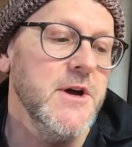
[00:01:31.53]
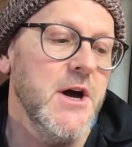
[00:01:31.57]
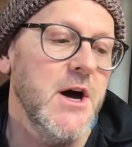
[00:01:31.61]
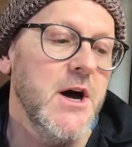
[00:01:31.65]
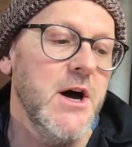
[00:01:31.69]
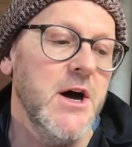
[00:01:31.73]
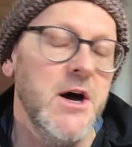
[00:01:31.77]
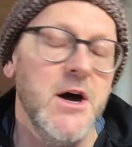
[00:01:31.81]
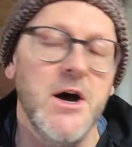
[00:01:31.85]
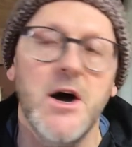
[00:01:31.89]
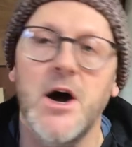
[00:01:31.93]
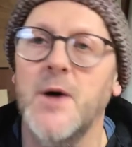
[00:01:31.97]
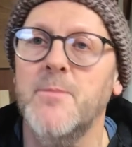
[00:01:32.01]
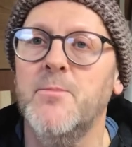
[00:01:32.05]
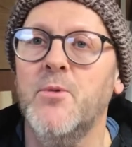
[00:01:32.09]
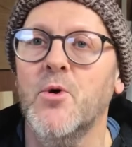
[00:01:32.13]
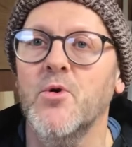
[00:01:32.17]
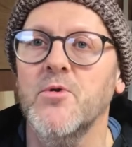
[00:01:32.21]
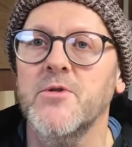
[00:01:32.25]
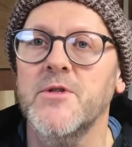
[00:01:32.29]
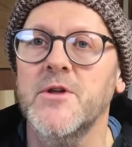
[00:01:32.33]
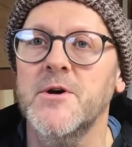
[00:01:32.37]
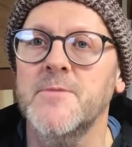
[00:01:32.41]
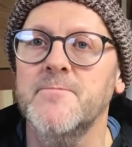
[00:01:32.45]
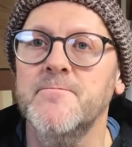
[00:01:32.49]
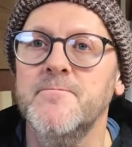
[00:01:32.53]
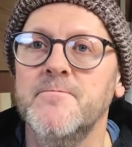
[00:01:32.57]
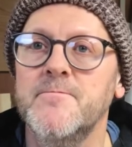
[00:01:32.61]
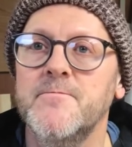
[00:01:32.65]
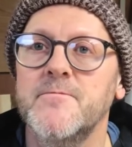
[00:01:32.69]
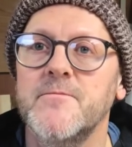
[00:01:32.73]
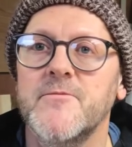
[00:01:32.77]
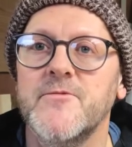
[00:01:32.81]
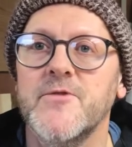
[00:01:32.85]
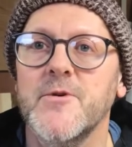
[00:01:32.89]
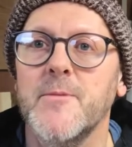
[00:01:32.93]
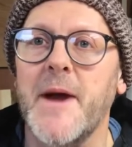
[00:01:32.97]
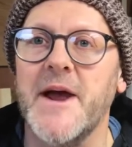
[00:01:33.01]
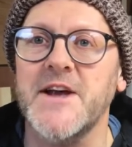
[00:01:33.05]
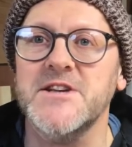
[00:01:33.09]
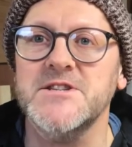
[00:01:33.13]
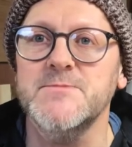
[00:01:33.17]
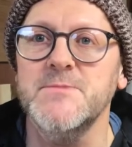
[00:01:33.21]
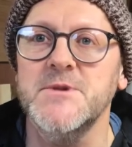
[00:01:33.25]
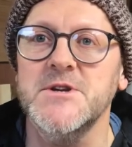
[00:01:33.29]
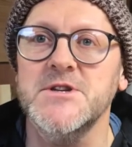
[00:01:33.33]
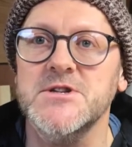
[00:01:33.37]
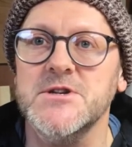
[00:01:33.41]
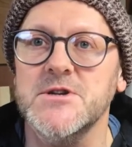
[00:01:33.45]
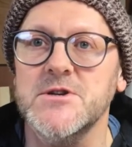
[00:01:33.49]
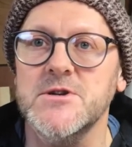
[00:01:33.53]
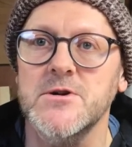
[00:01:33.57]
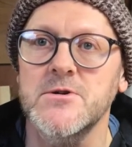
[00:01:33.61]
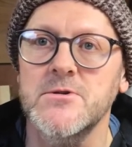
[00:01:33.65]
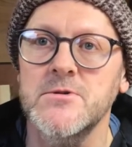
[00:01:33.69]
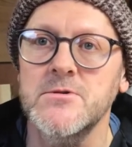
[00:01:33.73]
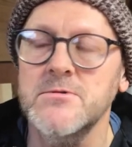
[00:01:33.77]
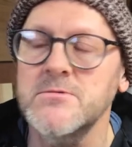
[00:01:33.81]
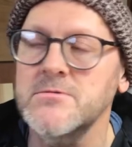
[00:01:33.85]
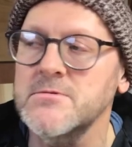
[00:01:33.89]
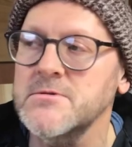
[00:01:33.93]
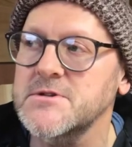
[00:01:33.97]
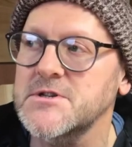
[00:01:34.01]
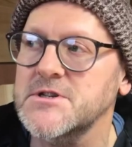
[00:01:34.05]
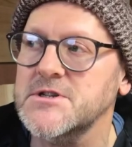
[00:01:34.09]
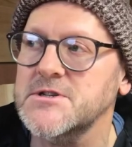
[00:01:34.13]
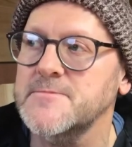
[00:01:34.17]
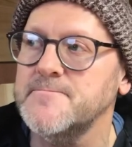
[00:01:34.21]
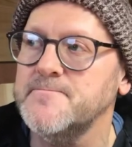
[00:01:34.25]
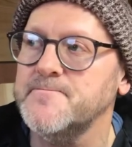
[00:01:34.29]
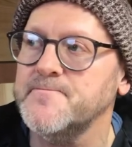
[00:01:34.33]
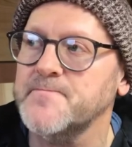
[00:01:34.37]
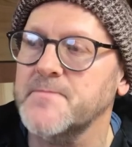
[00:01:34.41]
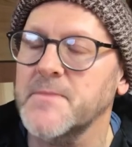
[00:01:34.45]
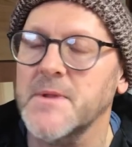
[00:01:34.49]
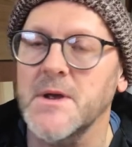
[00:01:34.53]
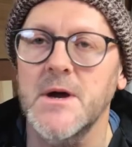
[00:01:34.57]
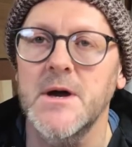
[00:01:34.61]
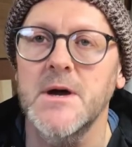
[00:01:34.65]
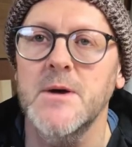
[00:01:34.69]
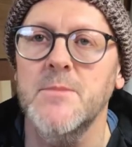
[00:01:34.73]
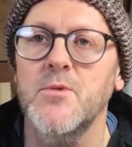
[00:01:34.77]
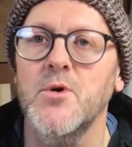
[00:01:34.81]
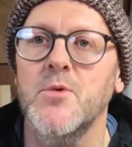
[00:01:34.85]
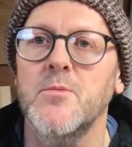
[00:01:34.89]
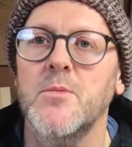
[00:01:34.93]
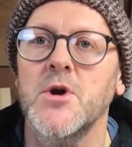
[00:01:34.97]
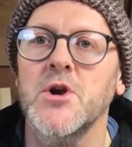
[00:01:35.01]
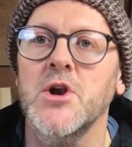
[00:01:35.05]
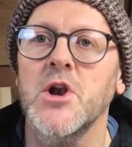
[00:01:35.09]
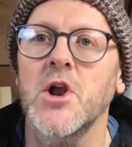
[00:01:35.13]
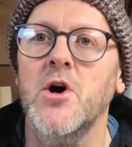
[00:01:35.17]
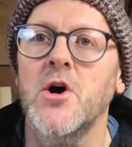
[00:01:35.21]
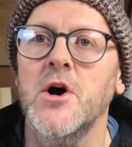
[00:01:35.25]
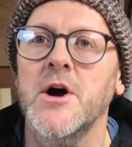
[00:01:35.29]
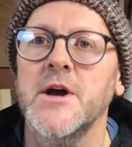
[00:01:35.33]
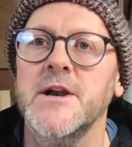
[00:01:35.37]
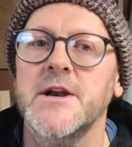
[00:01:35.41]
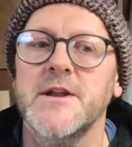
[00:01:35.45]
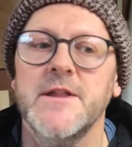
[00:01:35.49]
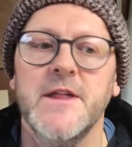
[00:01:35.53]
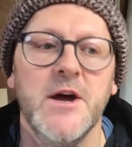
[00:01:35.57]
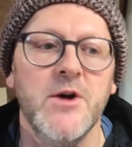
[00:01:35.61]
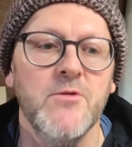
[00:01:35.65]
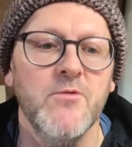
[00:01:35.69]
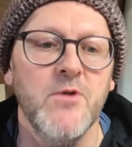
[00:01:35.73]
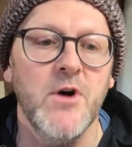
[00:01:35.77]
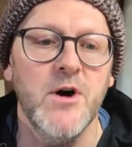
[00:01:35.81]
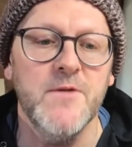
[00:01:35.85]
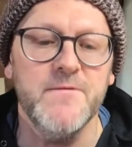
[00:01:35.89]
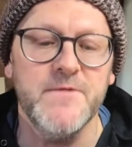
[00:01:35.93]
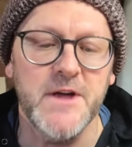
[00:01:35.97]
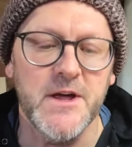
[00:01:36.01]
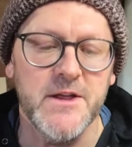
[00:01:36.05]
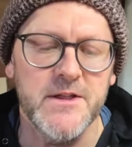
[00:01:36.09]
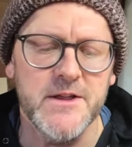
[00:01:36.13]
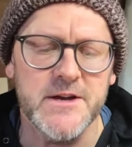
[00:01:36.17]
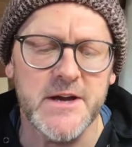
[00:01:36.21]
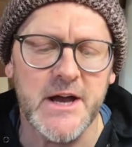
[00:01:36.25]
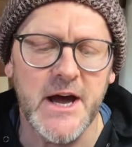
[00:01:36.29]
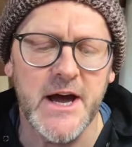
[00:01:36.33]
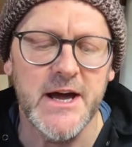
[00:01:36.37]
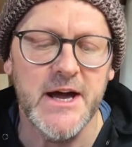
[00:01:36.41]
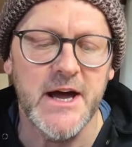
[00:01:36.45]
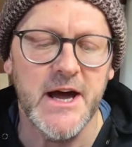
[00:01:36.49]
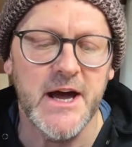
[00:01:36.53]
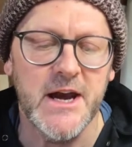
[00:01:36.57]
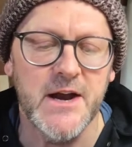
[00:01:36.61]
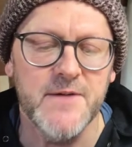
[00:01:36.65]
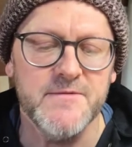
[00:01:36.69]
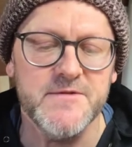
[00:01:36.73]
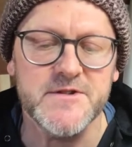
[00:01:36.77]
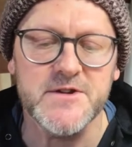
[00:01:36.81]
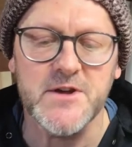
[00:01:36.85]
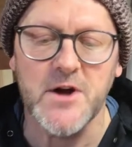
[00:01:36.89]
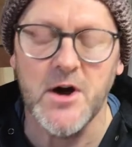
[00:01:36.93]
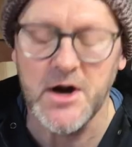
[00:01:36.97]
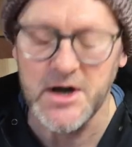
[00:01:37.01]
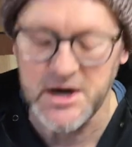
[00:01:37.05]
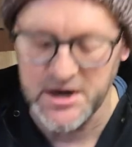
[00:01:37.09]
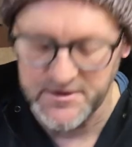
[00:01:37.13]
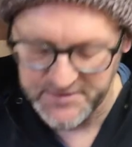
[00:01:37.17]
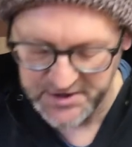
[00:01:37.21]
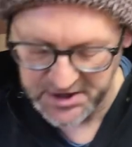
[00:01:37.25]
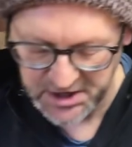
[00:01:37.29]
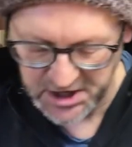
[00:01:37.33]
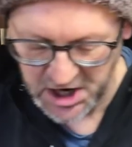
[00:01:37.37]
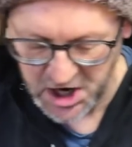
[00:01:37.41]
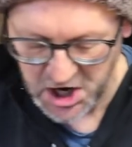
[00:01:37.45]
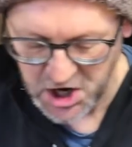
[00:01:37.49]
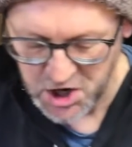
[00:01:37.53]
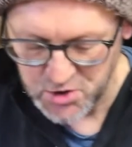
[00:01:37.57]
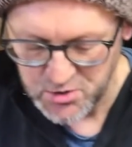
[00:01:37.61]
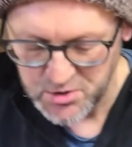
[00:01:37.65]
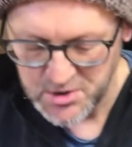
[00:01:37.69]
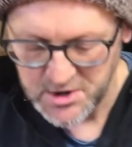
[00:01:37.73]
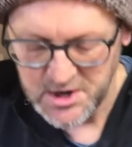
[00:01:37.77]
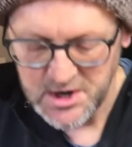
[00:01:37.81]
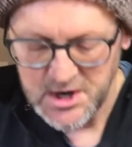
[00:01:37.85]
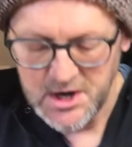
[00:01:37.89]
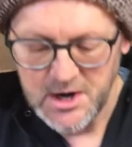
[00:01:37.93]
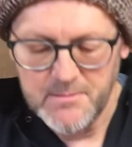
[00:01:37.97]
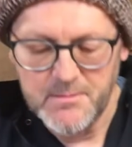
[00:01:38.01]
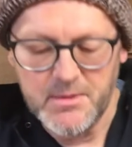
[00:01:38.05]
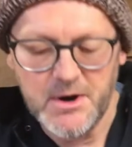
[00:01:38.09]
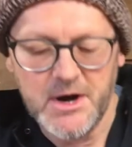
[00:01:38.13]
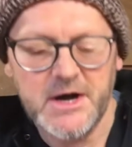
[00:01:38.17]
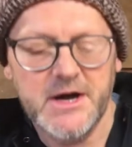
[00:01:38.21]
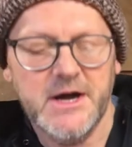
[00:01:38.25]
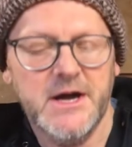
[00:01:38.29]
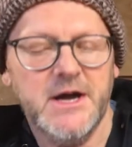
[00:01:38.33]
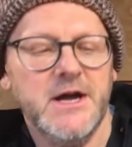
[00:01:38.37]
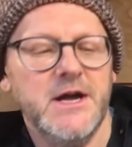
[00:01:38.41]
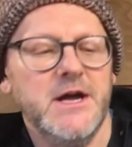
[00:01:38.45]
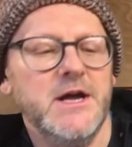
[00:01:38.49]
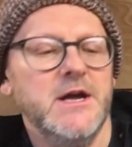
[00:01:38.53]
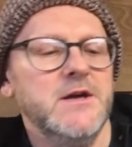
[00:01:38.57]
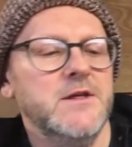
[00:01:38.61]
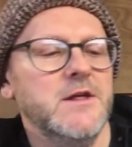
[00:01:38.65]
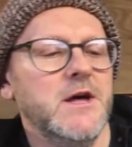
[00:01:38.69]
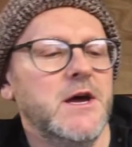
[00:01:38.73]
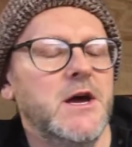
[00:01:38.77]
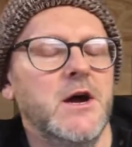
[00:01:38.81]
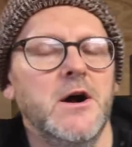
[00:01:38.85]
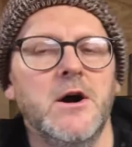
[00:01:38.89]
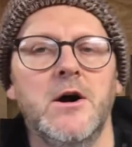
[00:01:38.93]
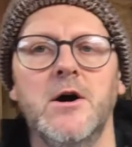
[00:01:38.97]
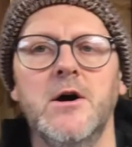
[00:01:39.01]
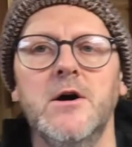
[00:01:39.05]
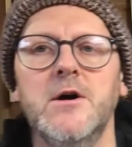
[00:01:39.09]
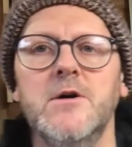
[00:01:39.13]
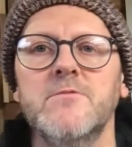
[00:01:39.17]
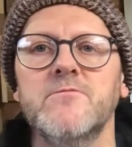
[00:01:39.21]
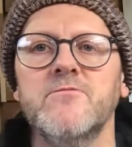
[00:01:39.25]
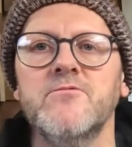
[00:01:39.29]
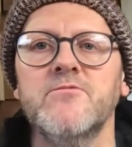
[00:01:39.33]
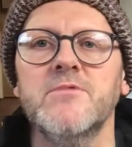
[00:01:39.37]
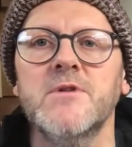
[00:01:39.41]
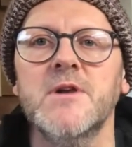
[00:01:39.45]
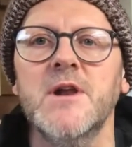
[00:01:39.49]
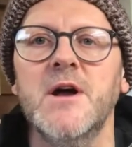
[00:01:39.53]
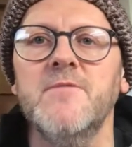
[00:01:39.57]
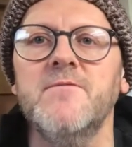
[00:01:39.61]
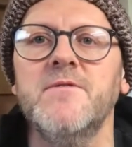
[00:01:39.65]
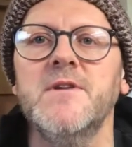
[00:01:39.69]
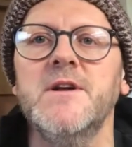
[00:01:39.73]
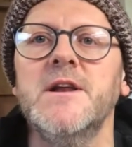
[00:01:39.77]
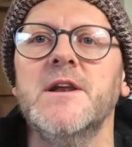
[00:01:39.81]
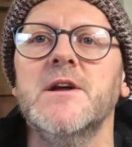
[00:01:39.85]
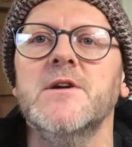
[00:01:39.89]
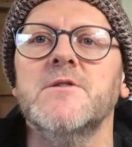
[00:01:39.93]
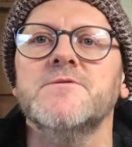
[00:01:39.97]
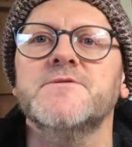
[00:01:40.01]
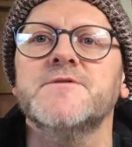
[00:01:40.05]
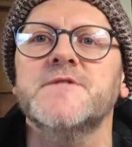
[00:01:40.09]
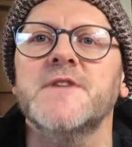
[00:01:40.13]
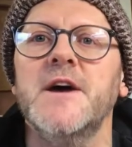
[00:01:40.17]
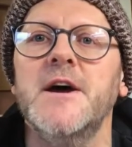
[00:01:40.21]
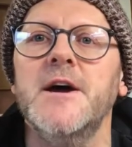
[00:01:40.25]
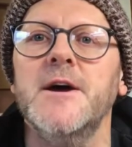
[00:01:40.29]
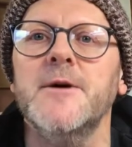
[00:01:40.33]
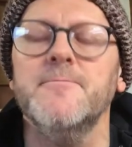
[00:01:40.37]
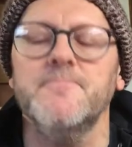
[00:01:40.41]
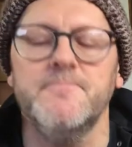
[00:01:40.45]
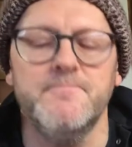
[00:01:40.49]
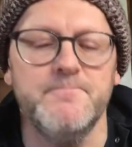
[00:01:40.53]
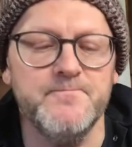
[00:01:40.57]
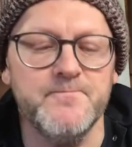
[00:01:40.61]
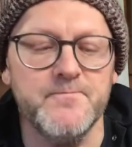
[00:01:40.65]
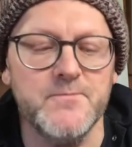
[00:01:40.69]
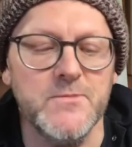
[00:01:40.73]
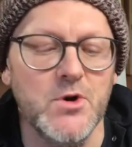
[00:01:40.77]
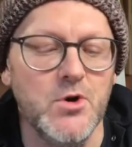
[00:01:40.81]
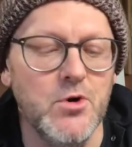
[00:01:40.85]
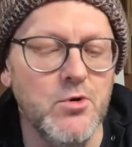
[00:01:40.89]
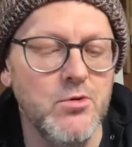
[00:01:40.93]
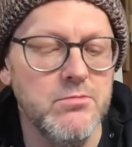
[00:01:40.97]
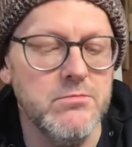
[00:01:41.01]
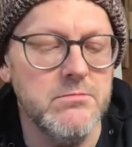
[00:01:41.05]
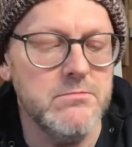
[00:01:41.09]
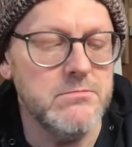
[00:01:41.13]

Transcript: I bought them from Axminster Tools. I bought them online. They arrived the other day and I've started having a go. But here they are. Lovely little set. Oh,